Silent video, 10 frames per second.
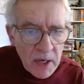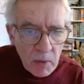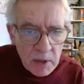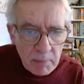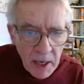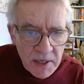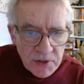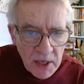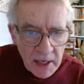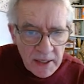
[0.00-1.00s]
with a minus
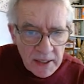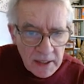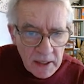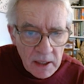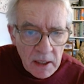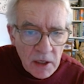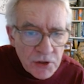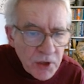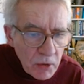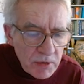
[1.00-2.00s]
sign here,
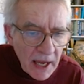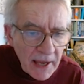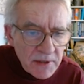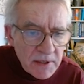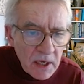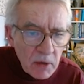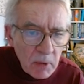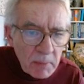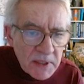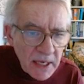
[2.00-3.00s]
so that when
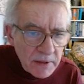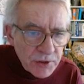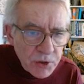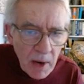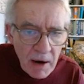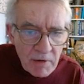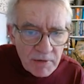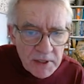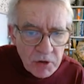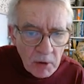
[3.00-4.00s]
we take the square of
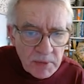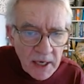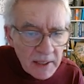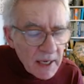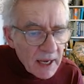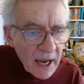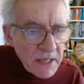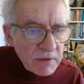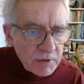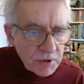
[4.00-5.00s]
this object,
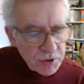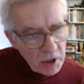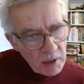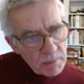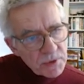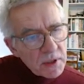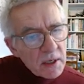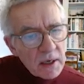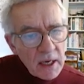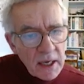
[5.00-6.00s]
8 of the terms
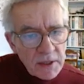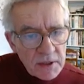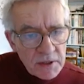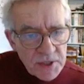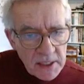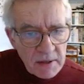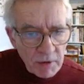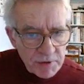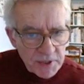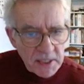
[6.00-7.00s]
of
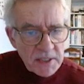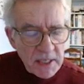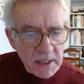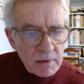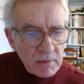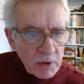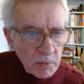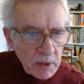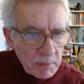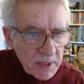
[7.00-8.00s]
the 16 that
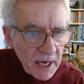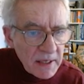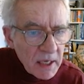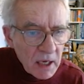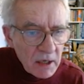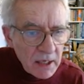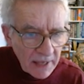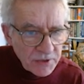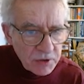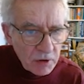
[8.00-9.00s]
we obtain
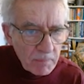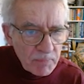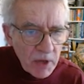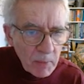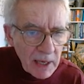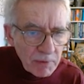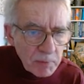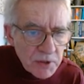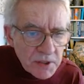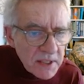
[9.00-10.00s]
cancel. And we're left with
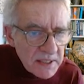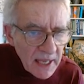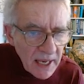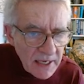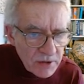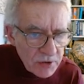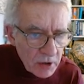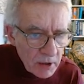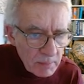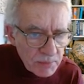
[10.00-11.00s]
just these 8
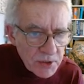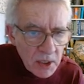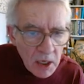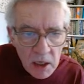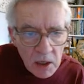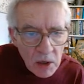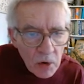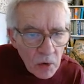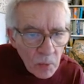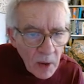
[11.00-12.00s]
terms
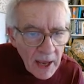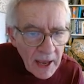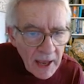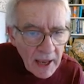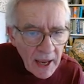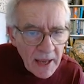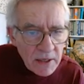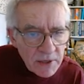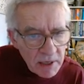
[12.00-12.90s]
where A and A